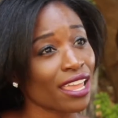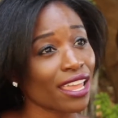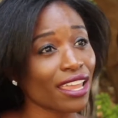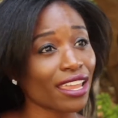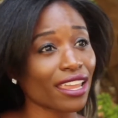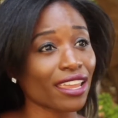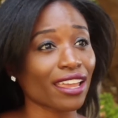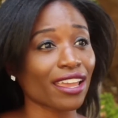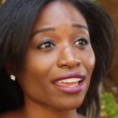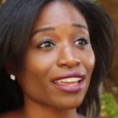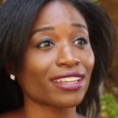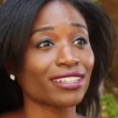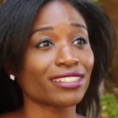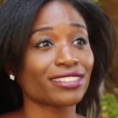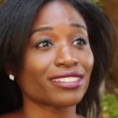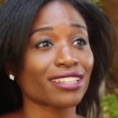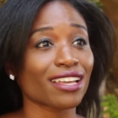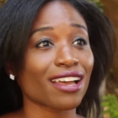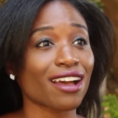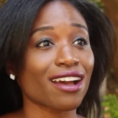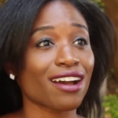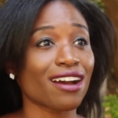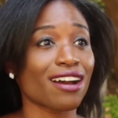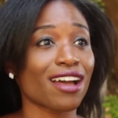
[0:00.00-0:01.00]
and
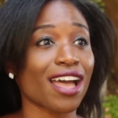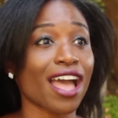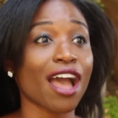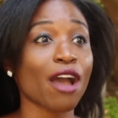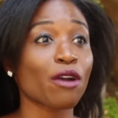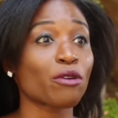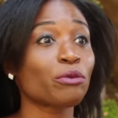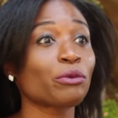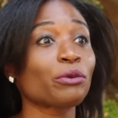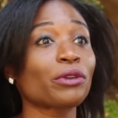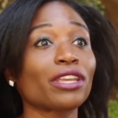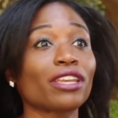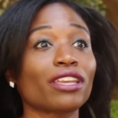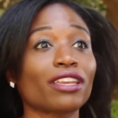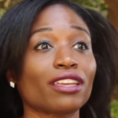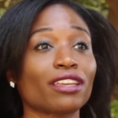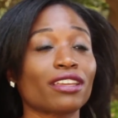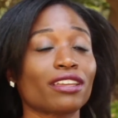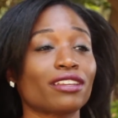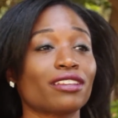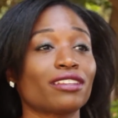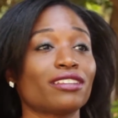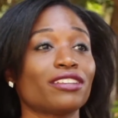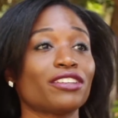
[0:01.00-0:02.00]
how we,
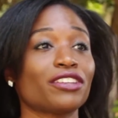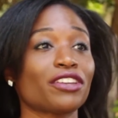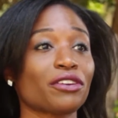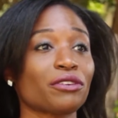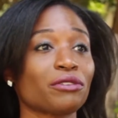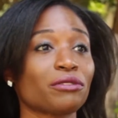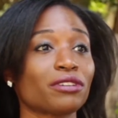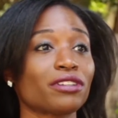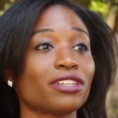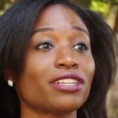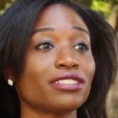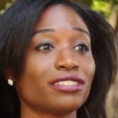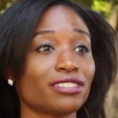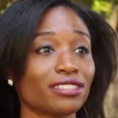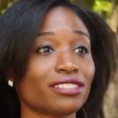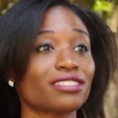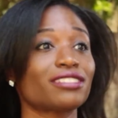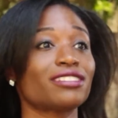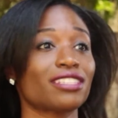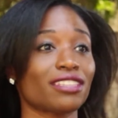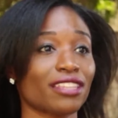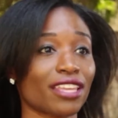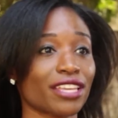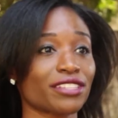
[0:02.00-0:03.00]

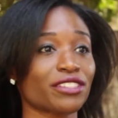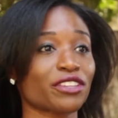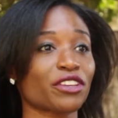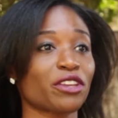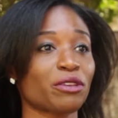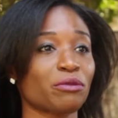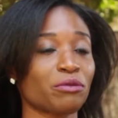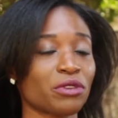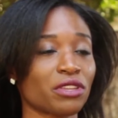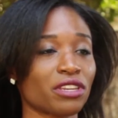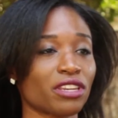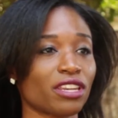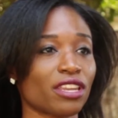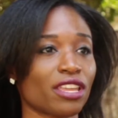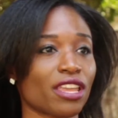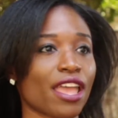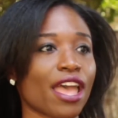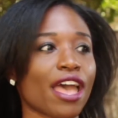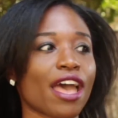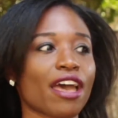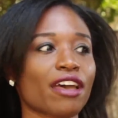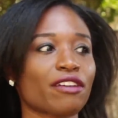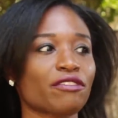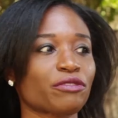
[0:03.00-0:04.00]
consistently as a community
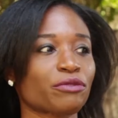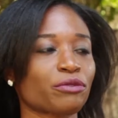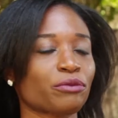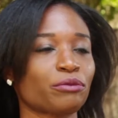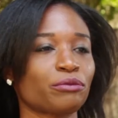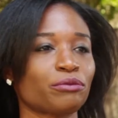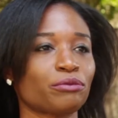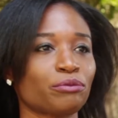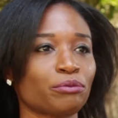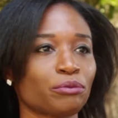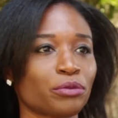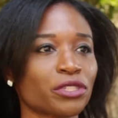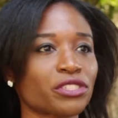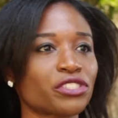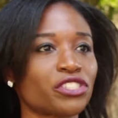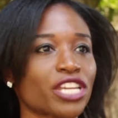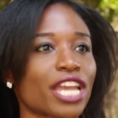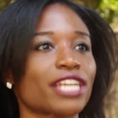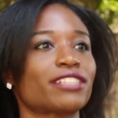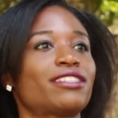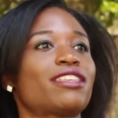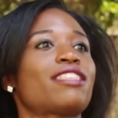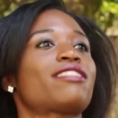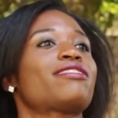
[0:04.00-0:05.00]
have
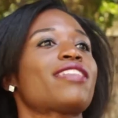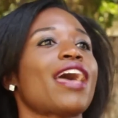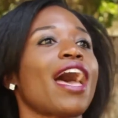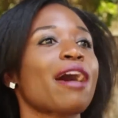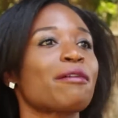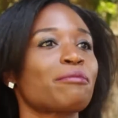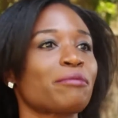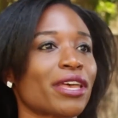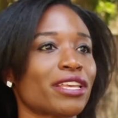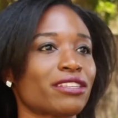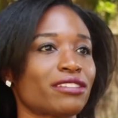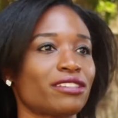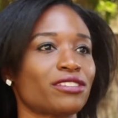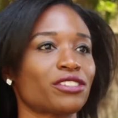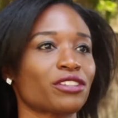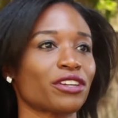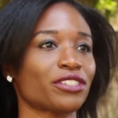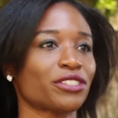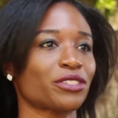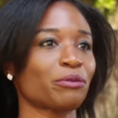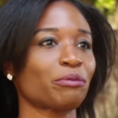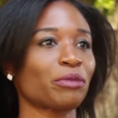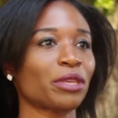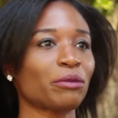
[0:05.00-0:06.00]
projected that message
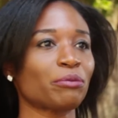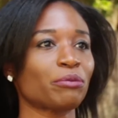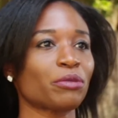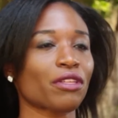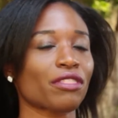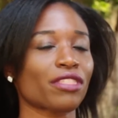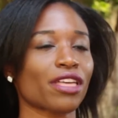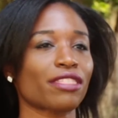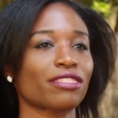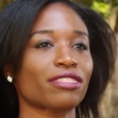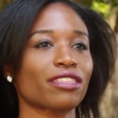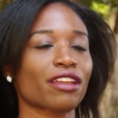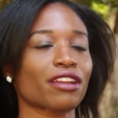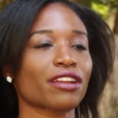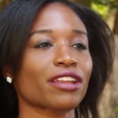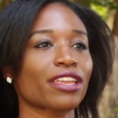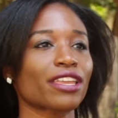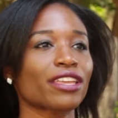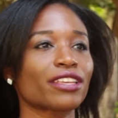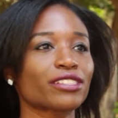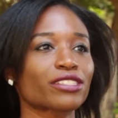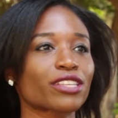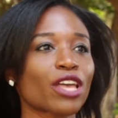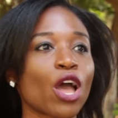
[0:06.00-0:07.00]
onto people, that there
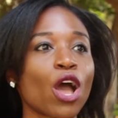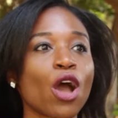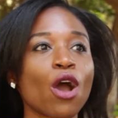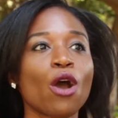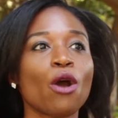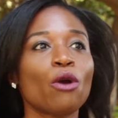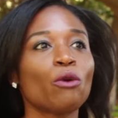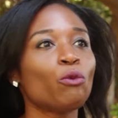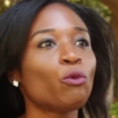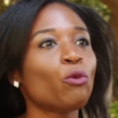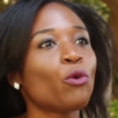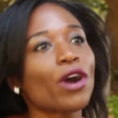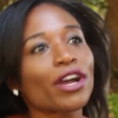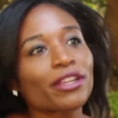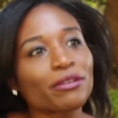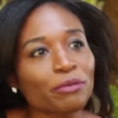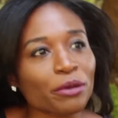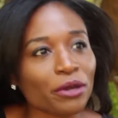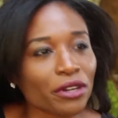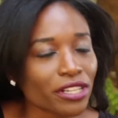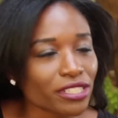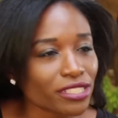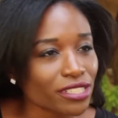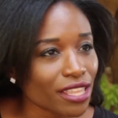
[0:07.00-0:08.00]
is one
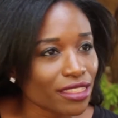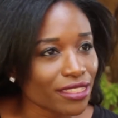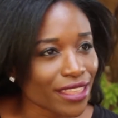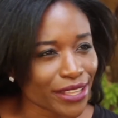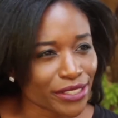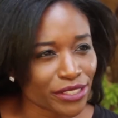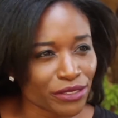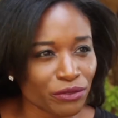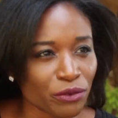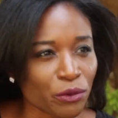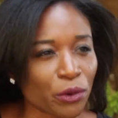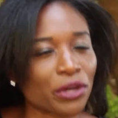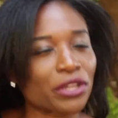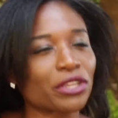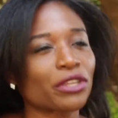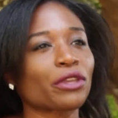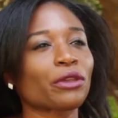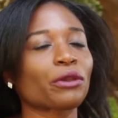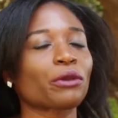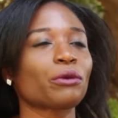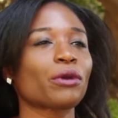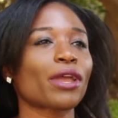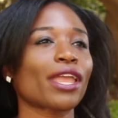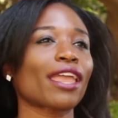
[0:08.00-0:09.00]
person that's for you.
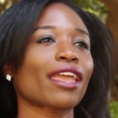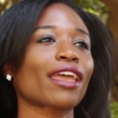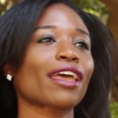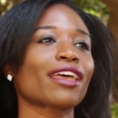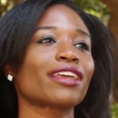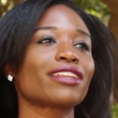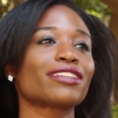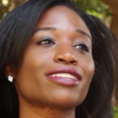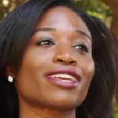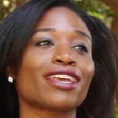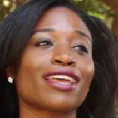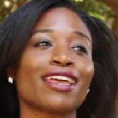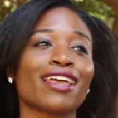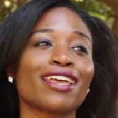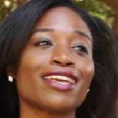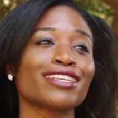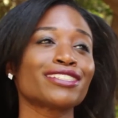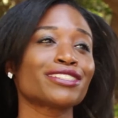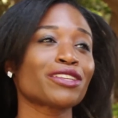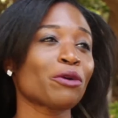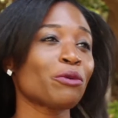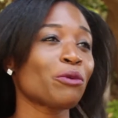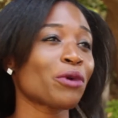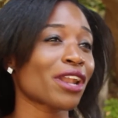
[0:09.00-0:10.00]
And
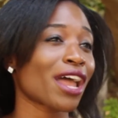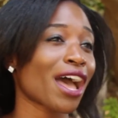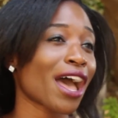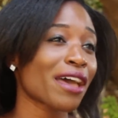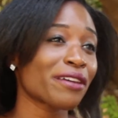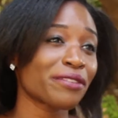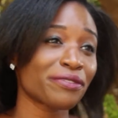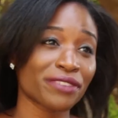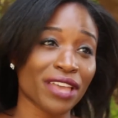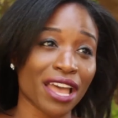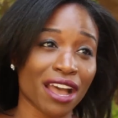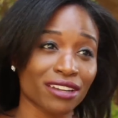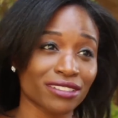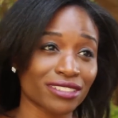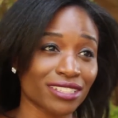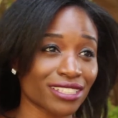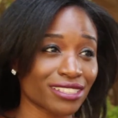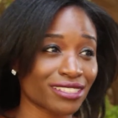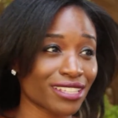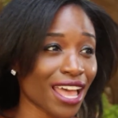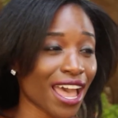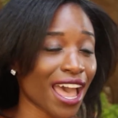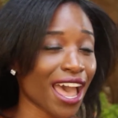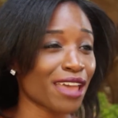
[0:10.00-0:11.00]
so what I've found
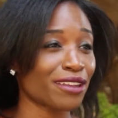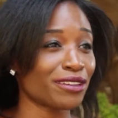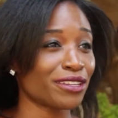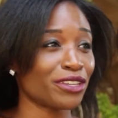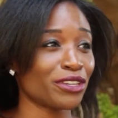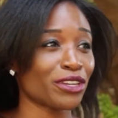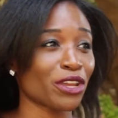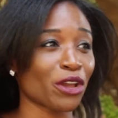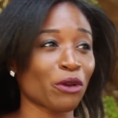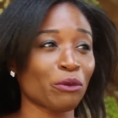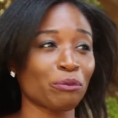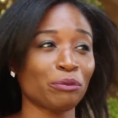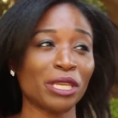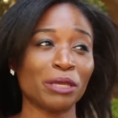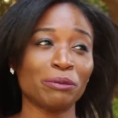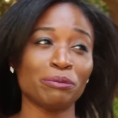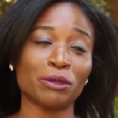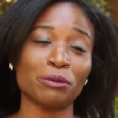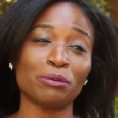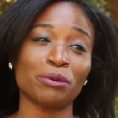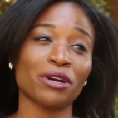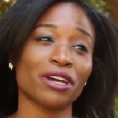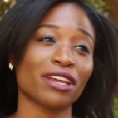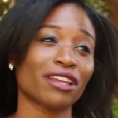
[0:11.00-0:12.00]
is that,
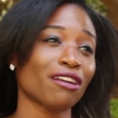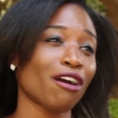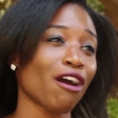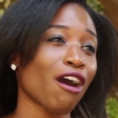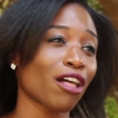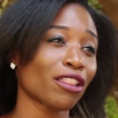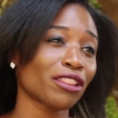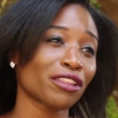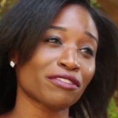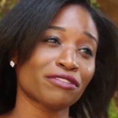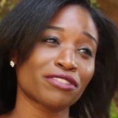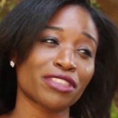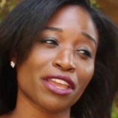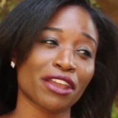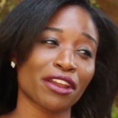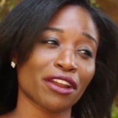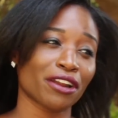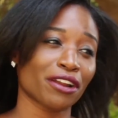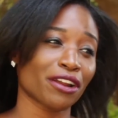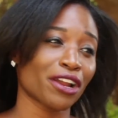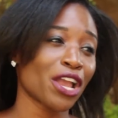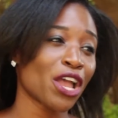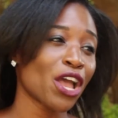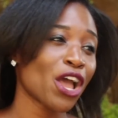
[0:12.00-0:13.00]
people put all of
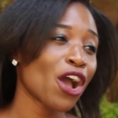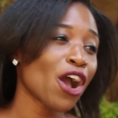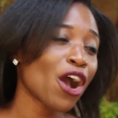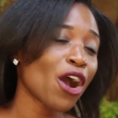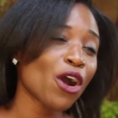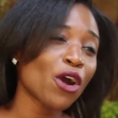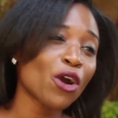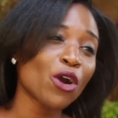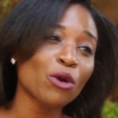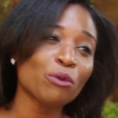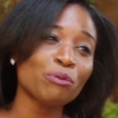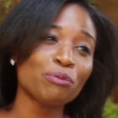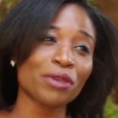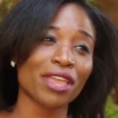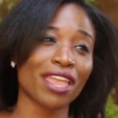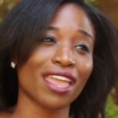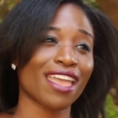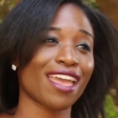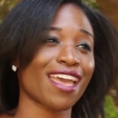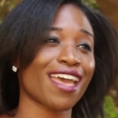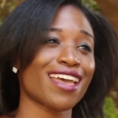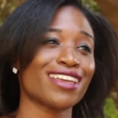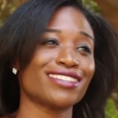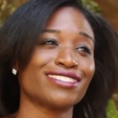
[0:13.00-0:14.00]
their hope
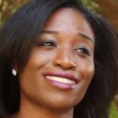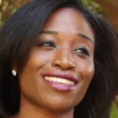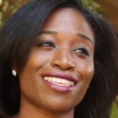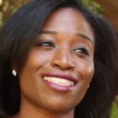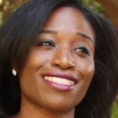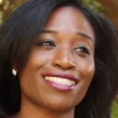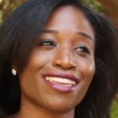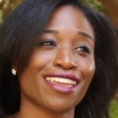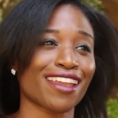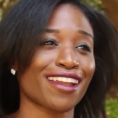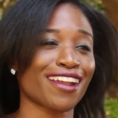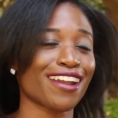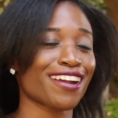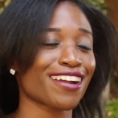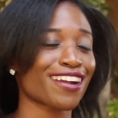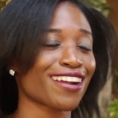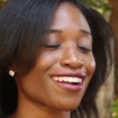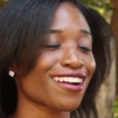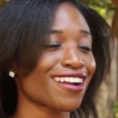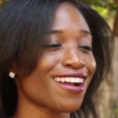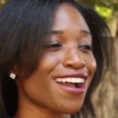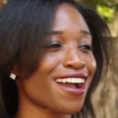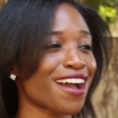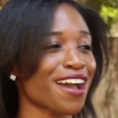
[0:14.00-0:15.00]
and their,